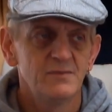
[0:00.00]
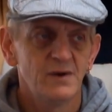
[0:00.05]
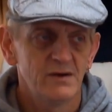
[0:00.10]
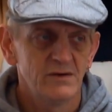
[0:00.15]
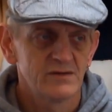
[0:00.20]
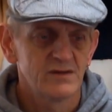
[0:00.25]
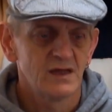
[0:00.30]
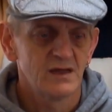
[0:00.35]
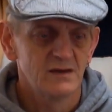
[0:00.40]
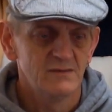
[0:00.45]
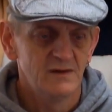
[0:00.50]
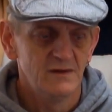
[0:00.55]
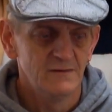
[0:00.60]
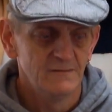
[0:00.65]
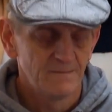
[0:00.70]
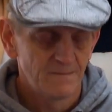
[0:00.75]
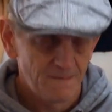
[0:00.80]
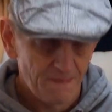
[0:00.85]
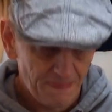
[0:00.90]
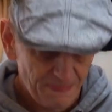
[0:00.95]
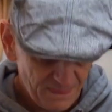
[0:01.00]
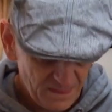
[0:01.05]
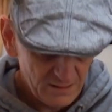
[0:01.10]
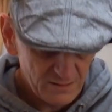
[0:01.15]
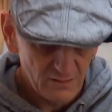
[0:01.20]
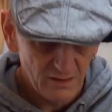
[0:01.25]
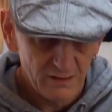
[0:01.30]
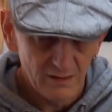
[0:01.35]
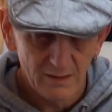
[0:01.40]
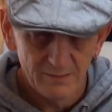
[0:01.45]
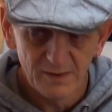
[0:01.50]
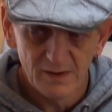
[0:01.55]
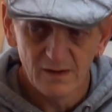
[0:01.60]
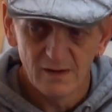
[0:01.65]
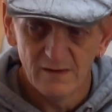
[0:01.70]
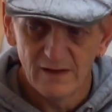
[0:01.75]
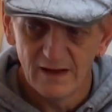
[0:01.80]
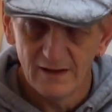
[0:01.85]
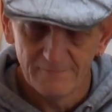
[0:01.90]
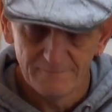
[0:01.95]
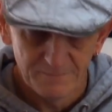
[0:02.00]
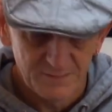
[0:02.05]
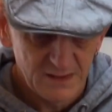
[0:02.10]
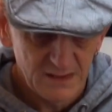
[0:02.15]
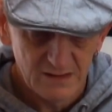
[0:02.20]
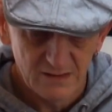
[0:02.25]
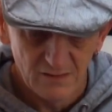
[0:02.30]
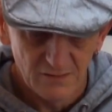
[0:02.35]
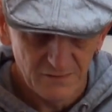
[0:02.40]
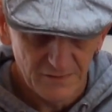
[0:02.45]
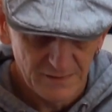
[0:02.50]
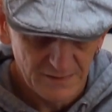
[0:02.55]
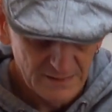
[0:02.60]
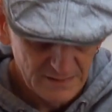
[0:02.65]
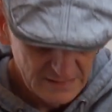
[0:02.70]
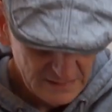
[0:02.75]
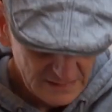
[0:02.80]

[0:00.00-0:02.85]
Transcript: paracetamol. So anyway, I bought that, did nothing.